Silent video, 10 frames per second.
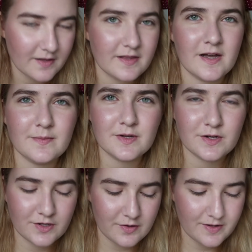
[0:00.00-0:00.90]
think I'm going
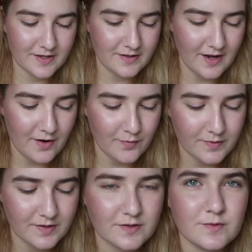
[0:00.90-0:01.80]
to go in now
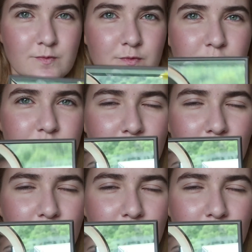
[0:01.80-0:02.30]
with this warm